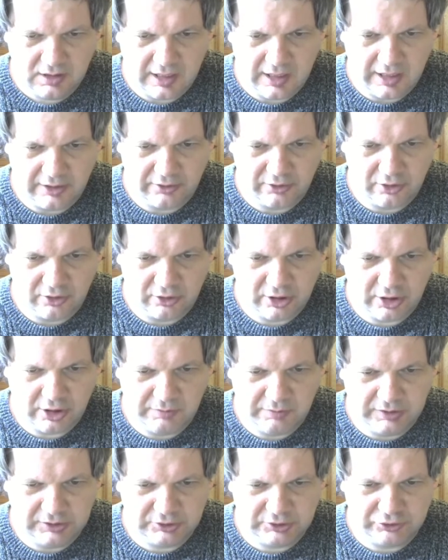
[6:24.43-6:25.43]
and
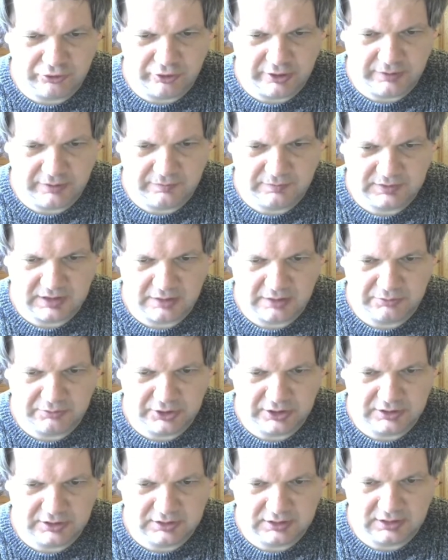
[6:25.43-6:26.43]
documentary
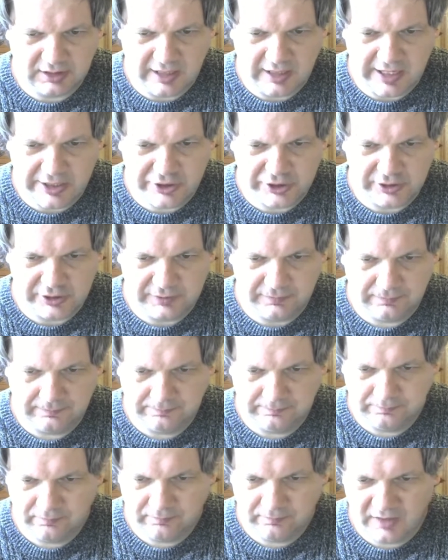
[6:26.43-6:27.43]
subjects, nature,
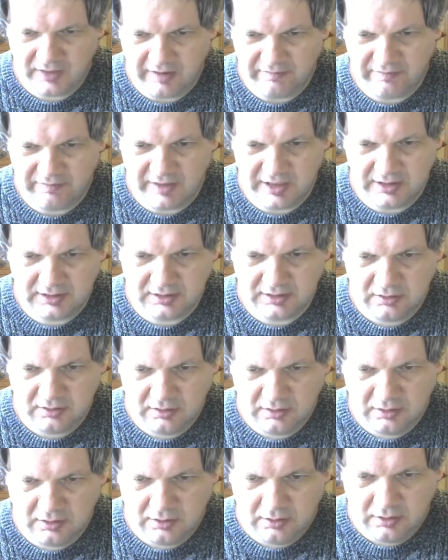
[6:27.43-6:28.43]
events,
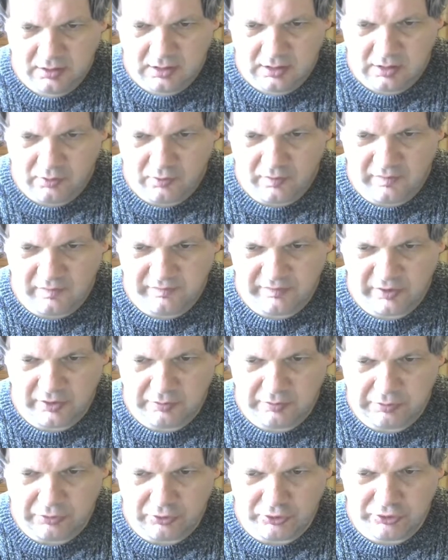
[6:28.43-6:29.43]
all
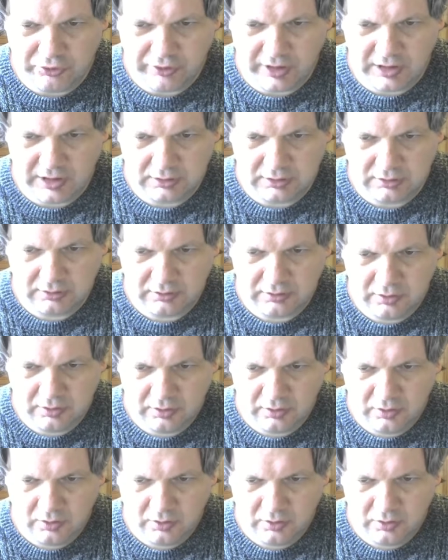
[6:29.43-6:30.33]
three portraits